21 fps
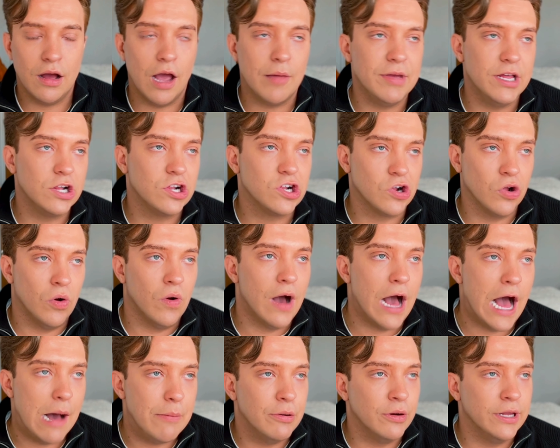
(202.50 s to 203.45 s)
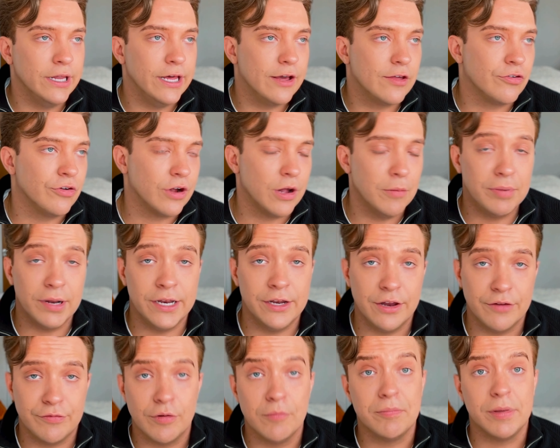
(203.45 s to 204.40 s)
mean, sure, Apple leaks are a completely
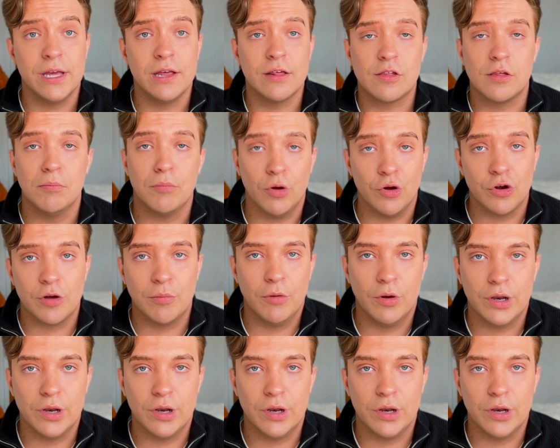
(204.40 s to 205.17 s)
different beast than Pokemon